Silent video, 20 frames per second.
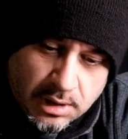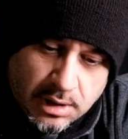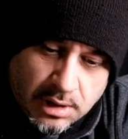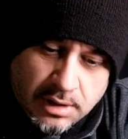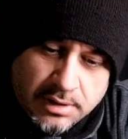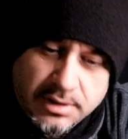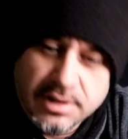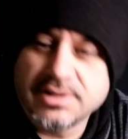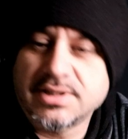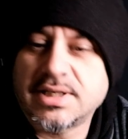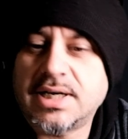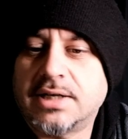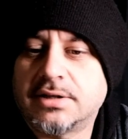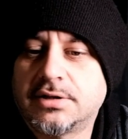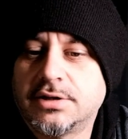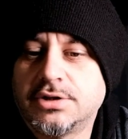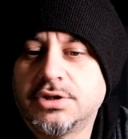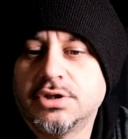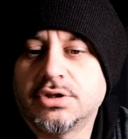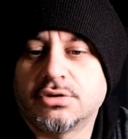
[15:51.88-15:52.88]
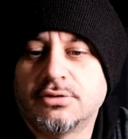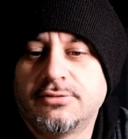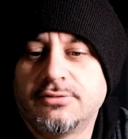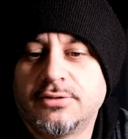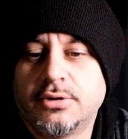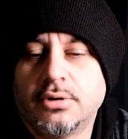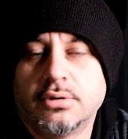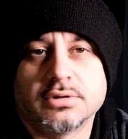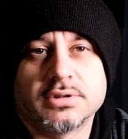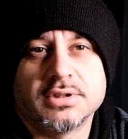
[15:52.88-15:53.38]
This cartridges, of
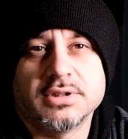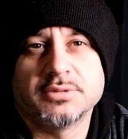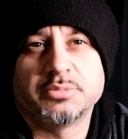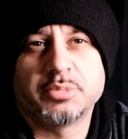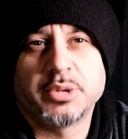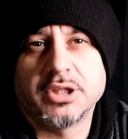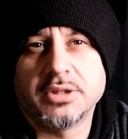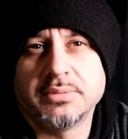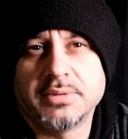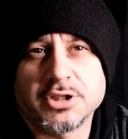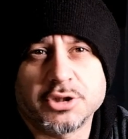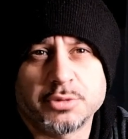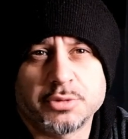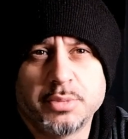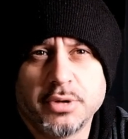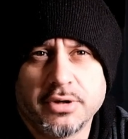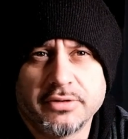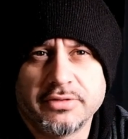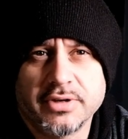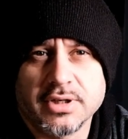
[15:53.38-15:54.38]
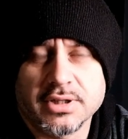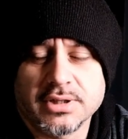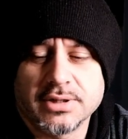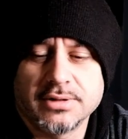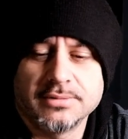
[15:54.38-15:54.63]
course, is pretty much perfect.